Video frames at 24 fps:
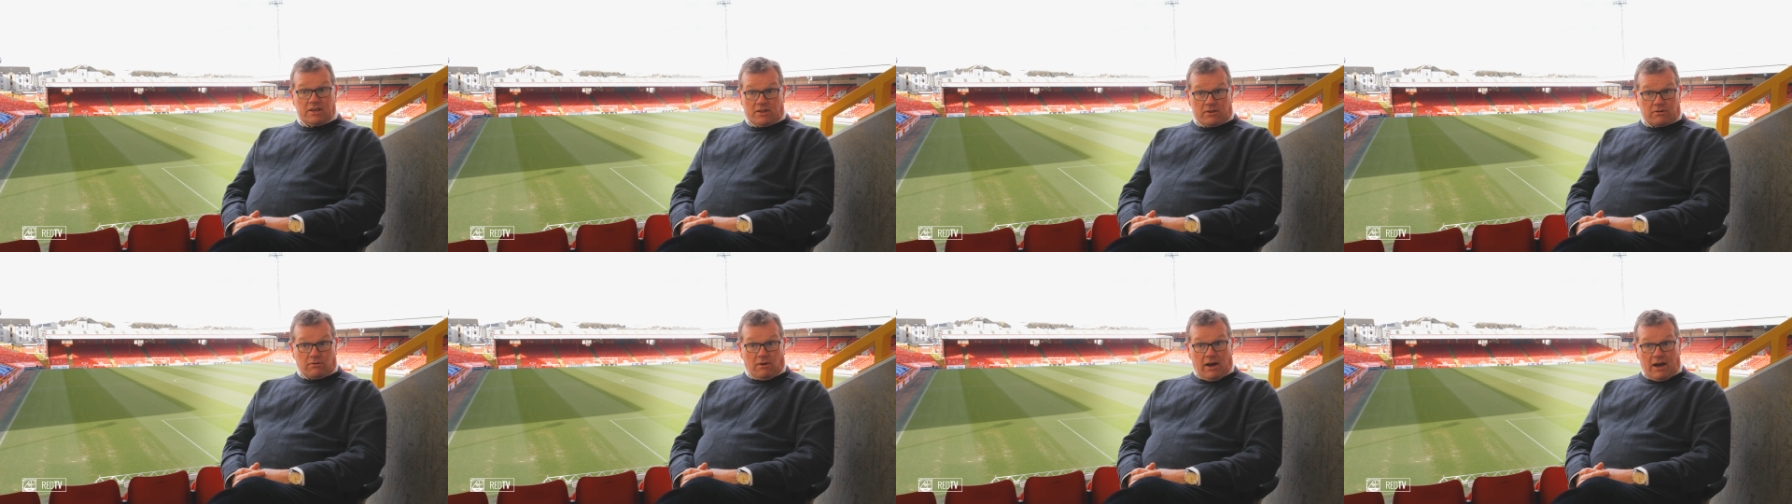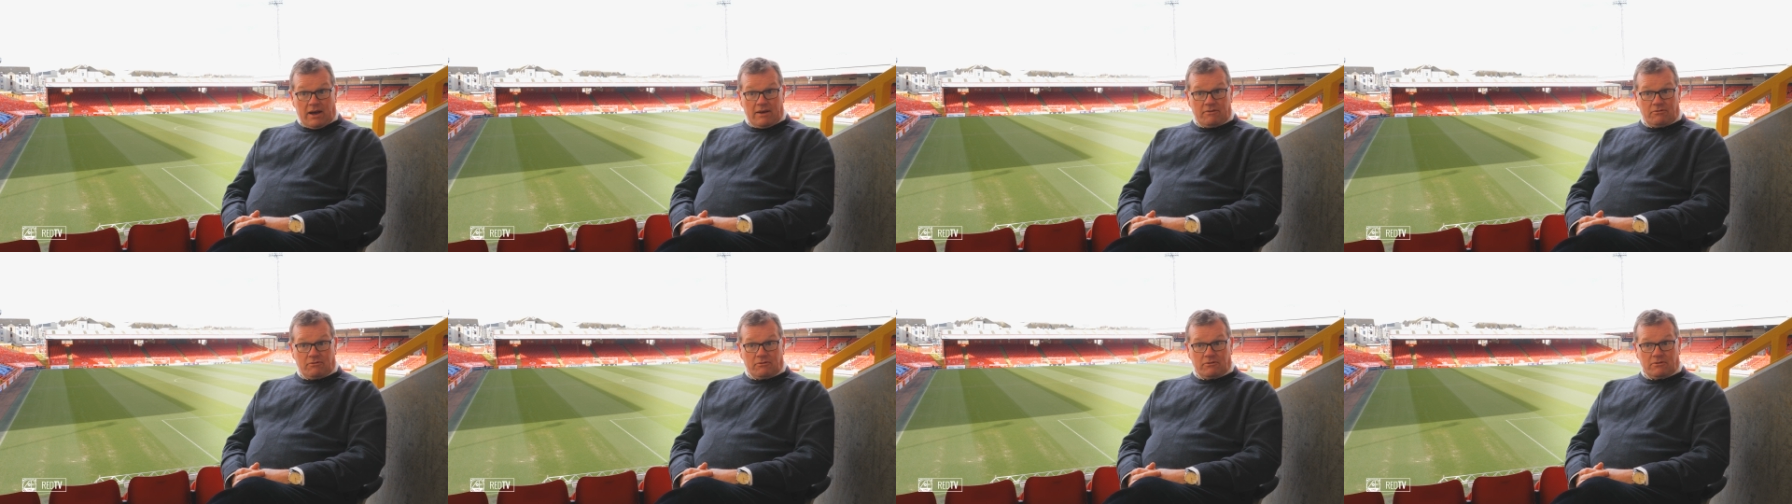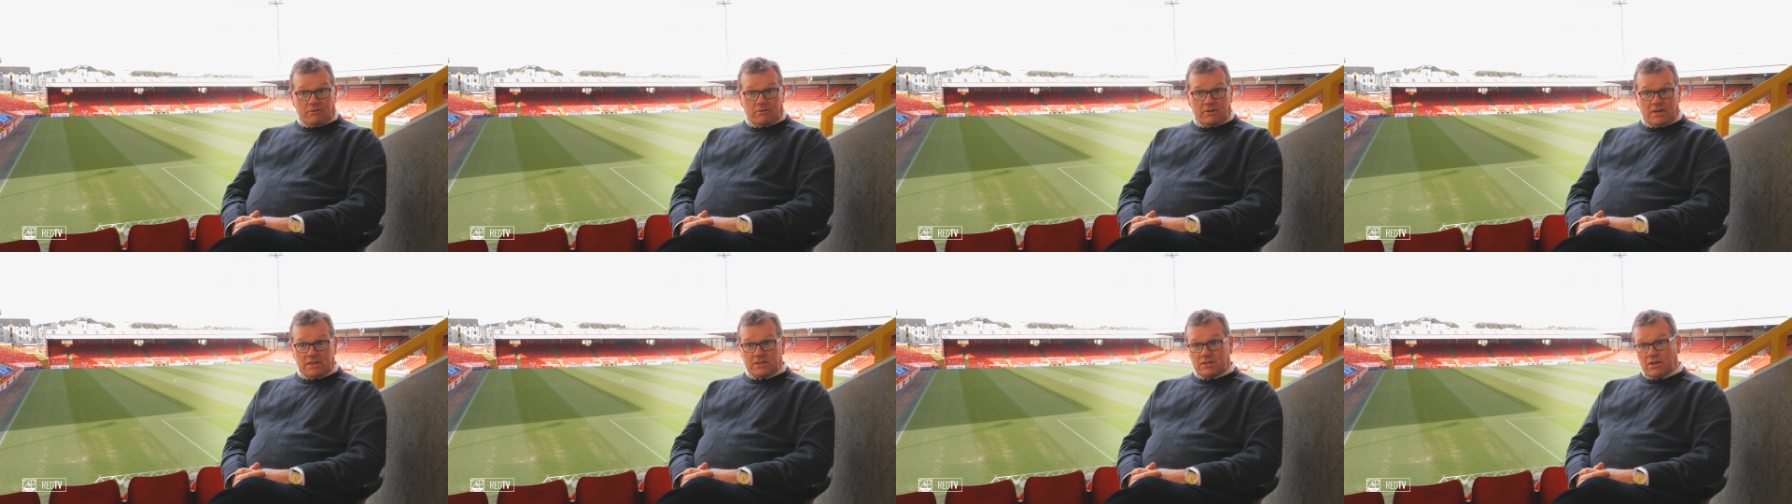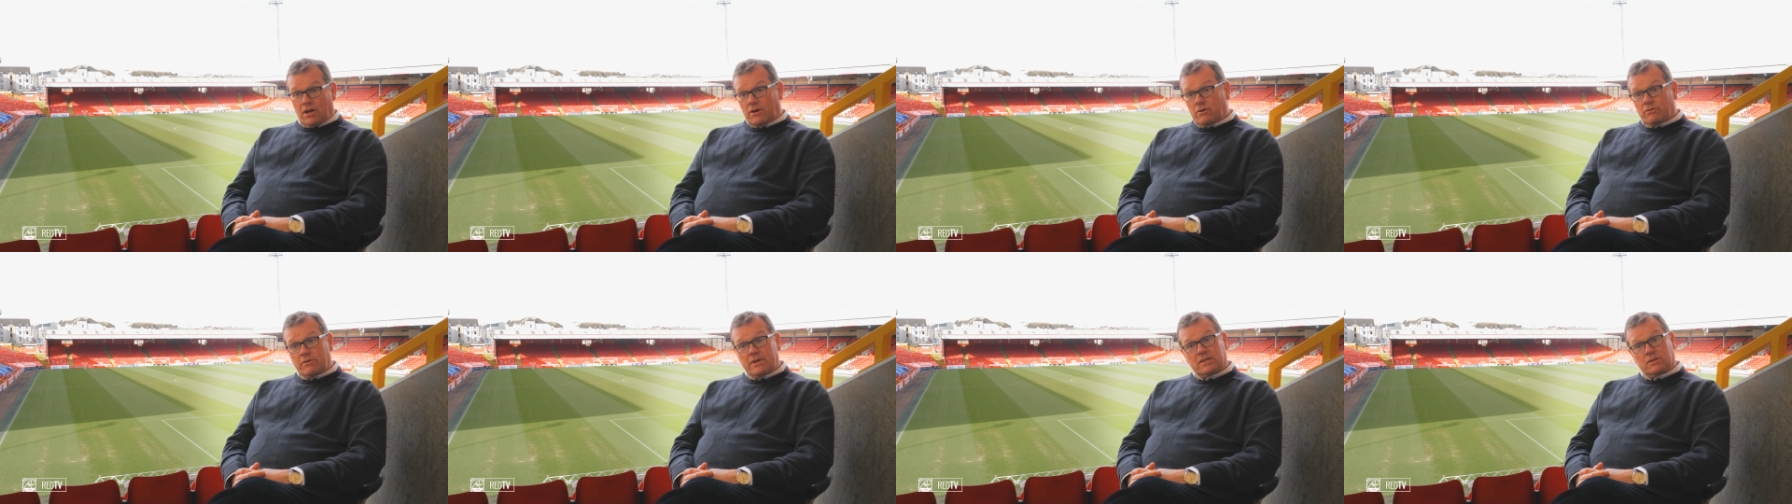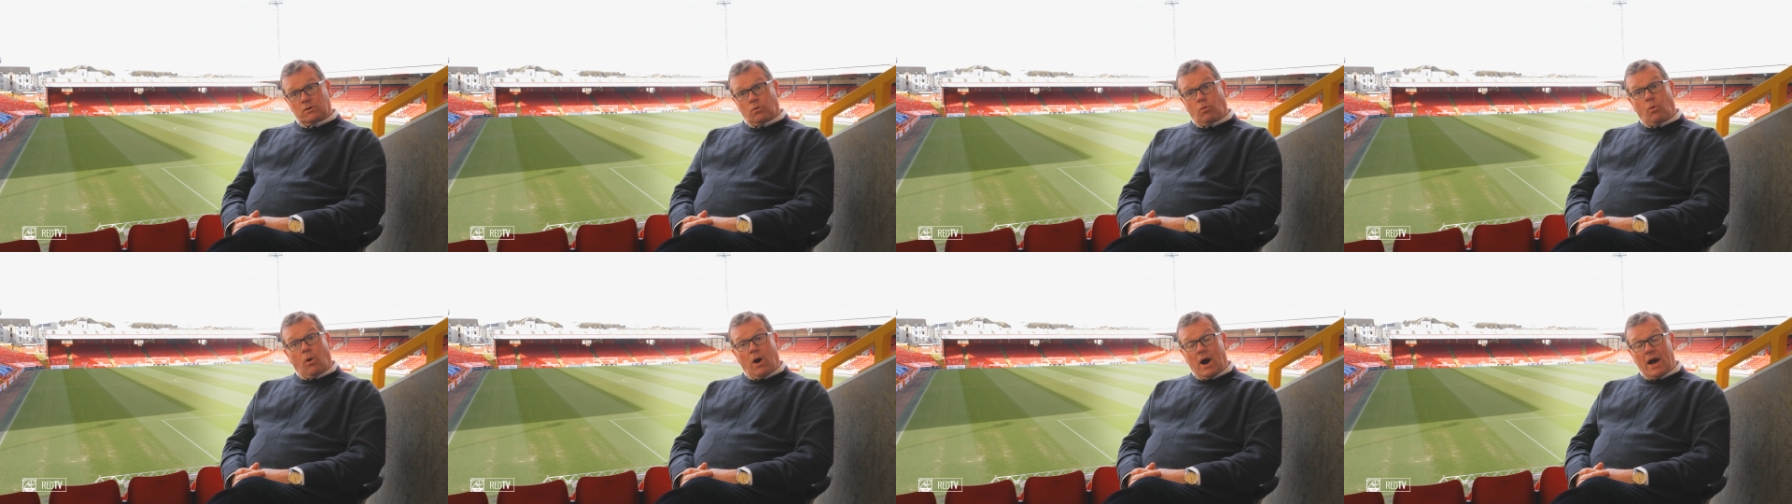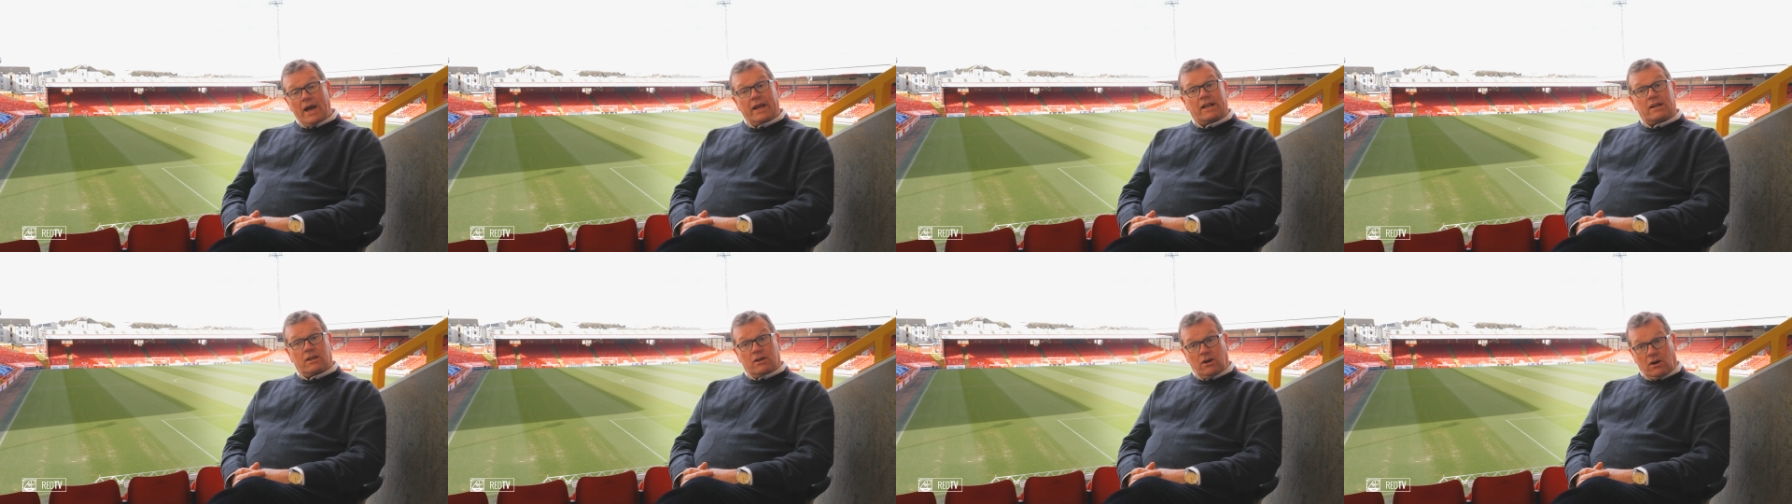to thrive. There's no reason
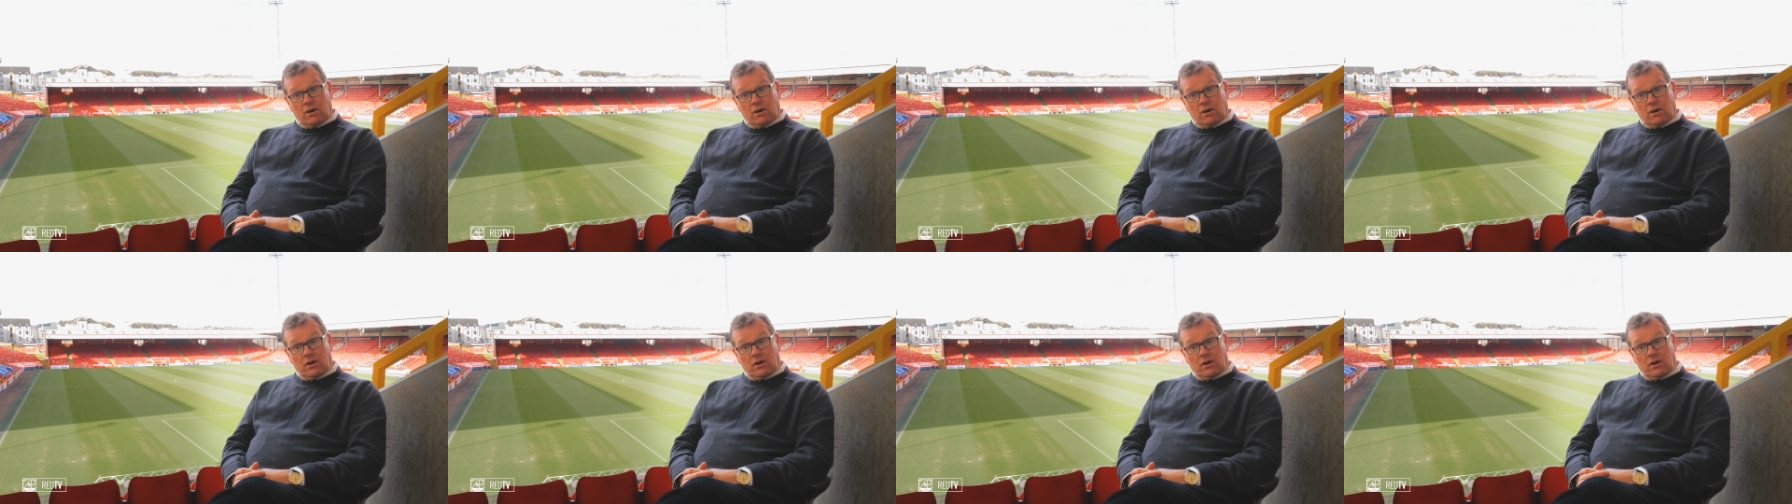why it